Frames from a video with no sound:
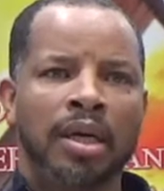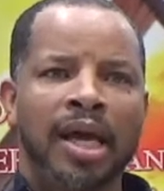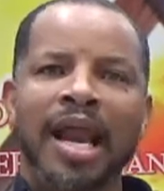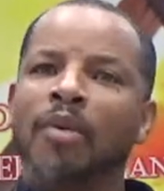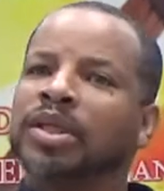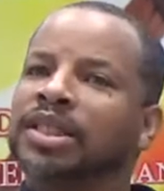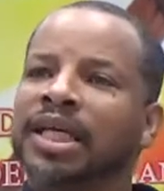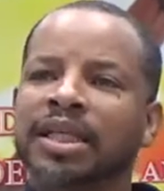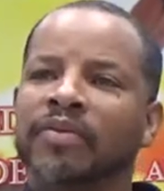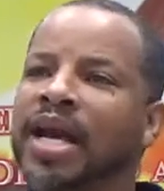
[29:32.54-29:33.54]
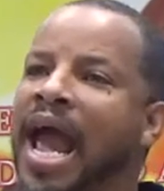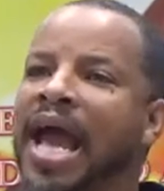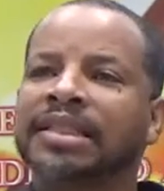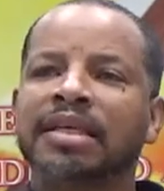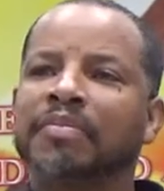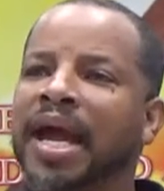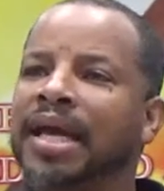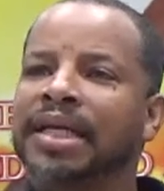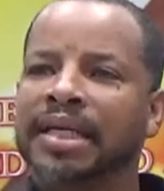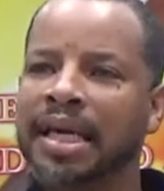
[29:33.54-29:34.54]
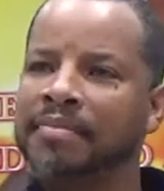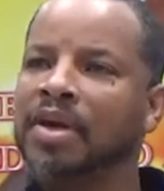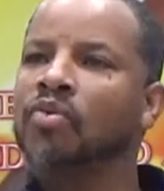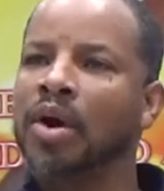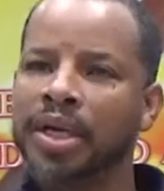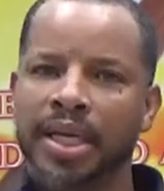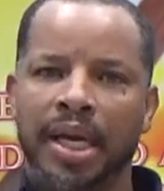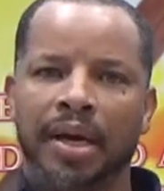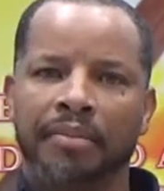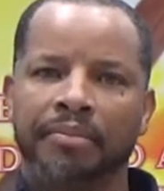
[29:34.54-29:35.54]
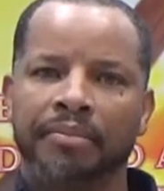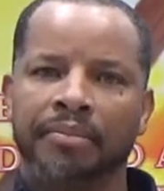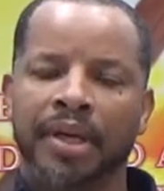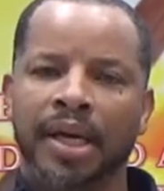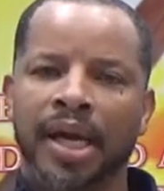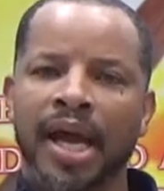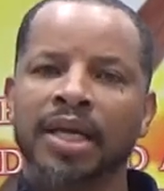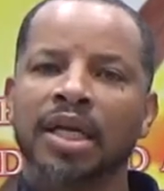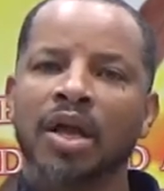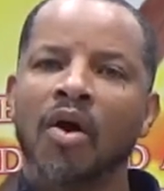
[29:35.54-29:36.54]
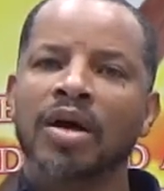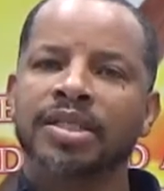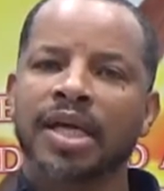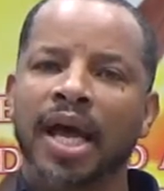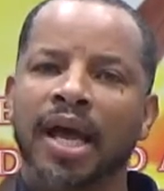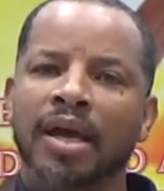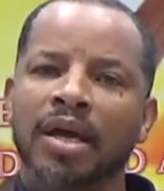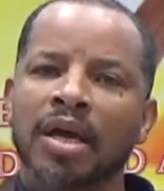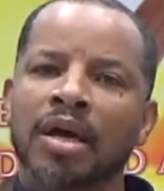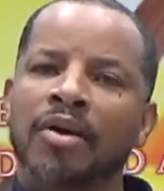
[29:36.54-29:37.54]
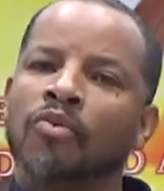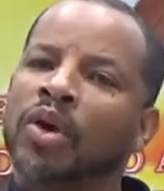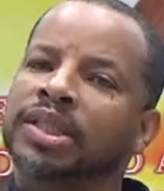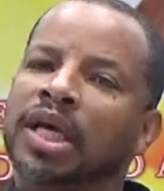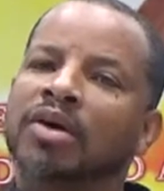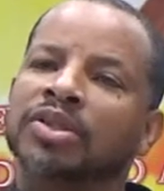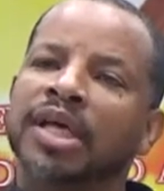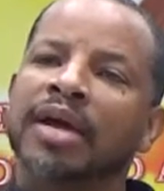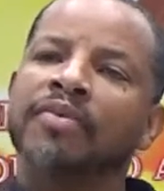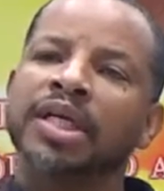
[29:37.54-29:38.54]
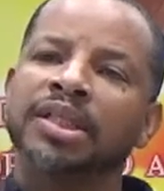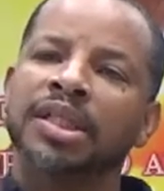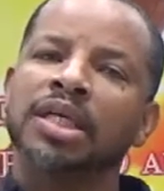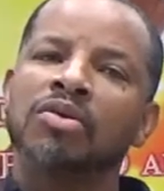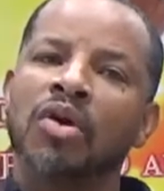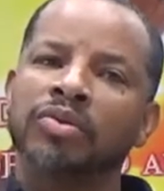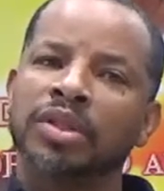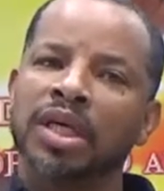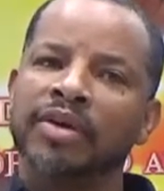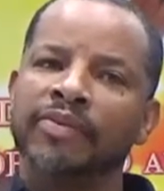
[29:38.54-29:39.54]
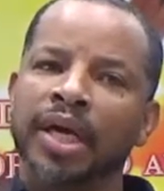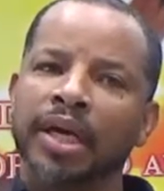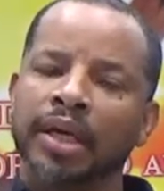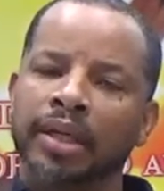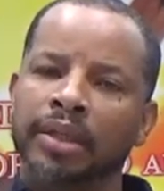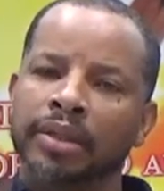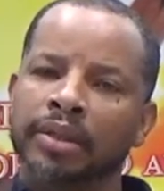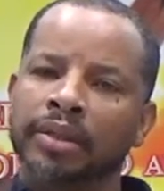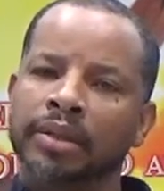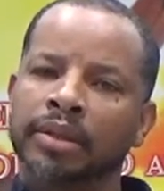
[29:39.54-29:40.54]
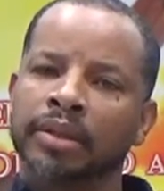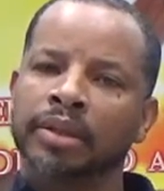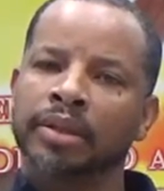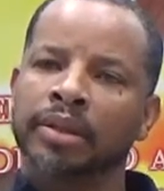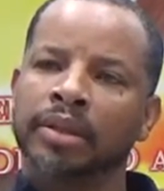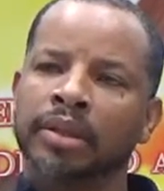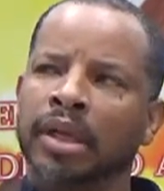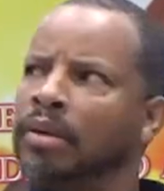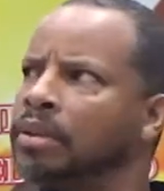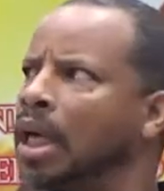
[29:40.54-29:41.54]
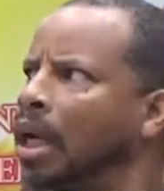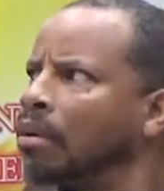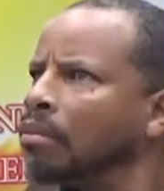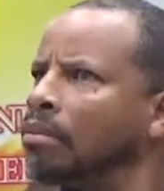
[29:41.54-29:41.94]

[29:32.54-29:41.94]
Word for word: And I was just going to ask the man to give me one of them. And the Lord said, what's he gonna say when he see you on TV? Ooh.